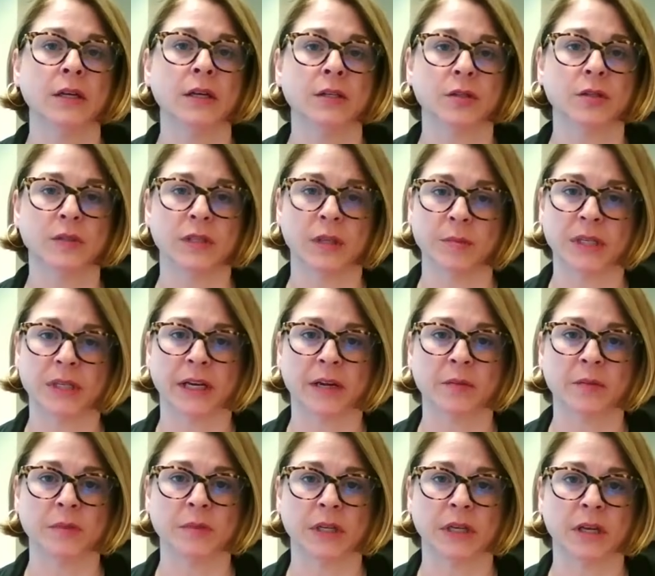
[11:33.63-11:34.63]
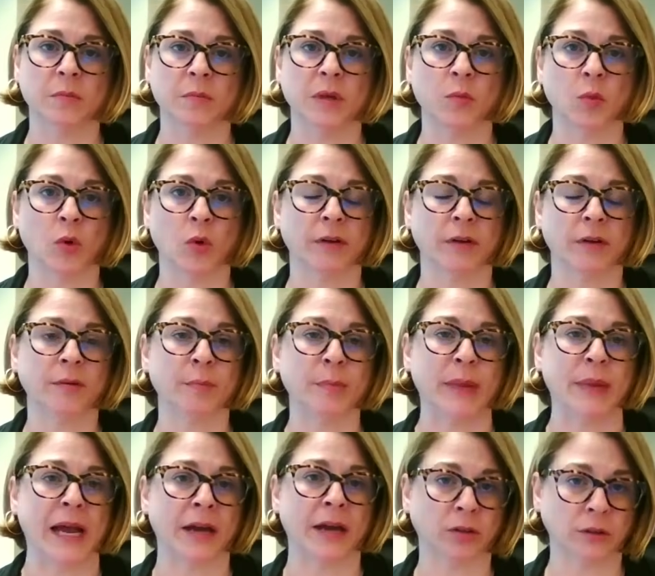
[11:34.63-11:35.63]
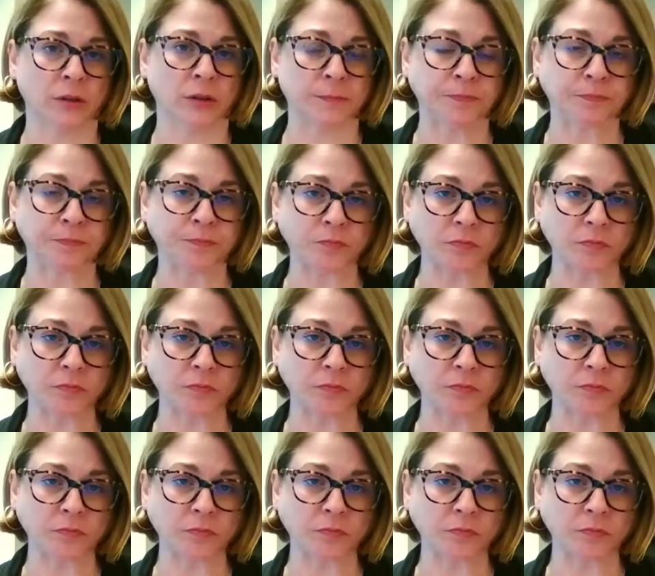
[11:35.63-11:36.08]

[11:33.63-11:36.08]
So sometimes it can be more of a battle